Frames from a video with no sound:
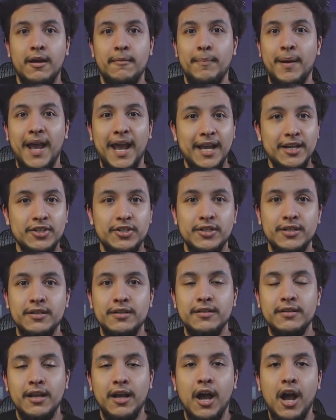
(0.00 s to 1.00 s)

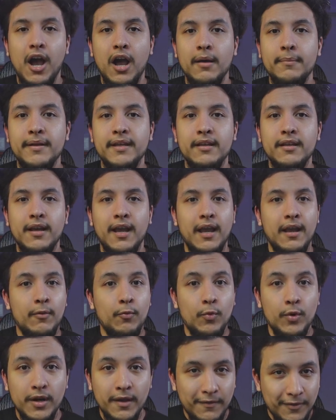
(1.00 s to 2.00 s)
passion, hobby,
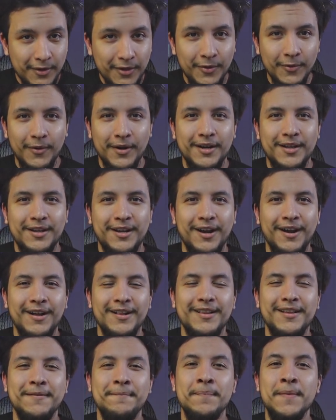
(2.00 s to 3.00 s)
whatever you want to
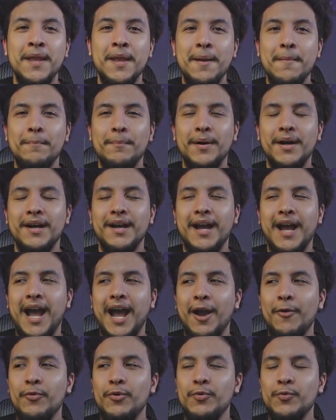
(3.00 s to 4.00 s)
call it. But
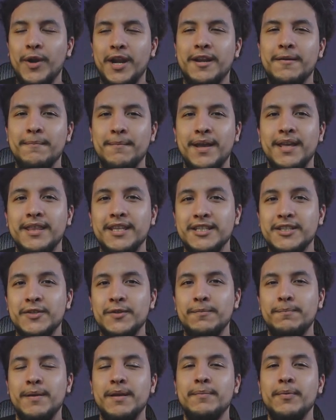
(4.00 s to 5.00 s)
I will recommend this
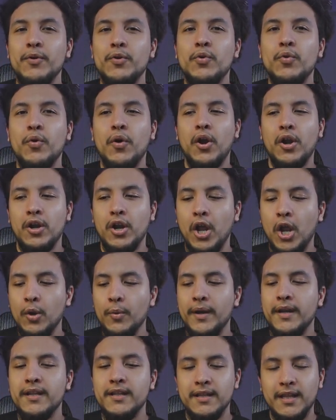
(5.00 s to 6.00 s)
to people who are
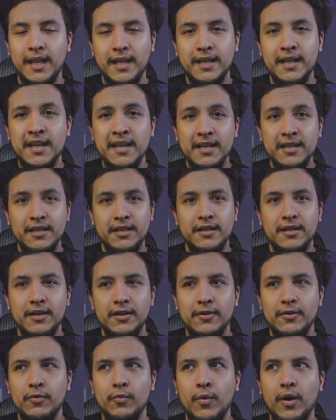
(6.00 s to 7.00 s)
already, like, you
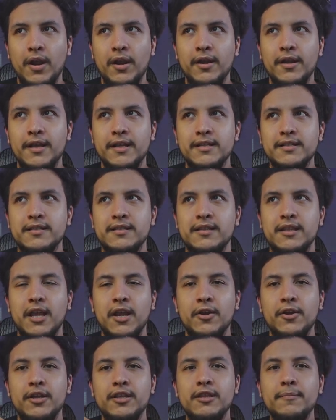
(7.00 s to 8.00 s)
know, where is
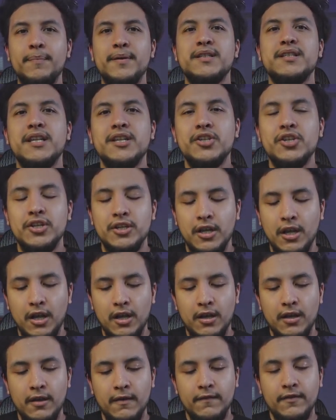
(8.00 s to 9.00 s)
they're in the position
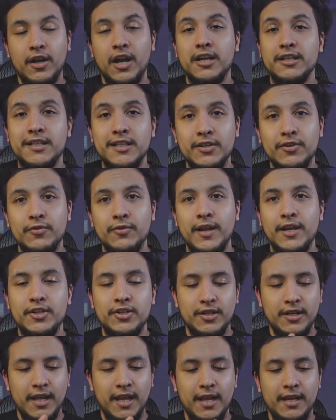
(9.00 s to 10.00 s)
of content
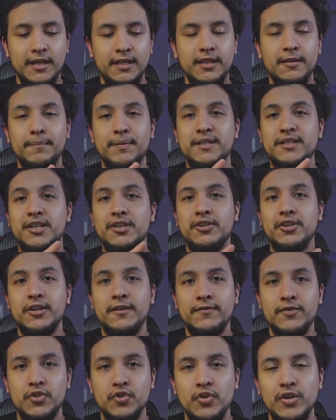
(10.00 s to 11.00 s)
creation and in the position
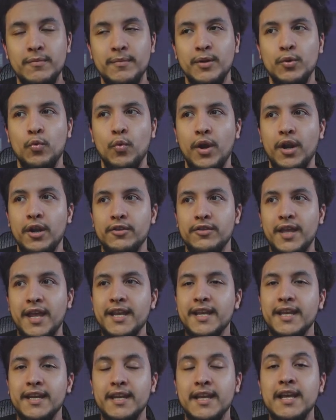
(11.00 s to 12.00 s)
of streaming, where they
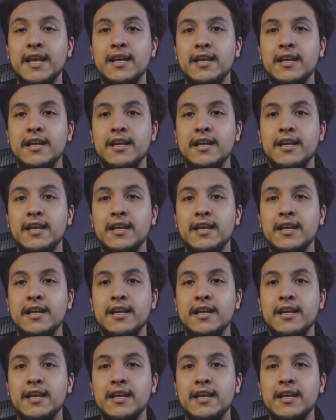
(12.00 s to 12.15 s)
can,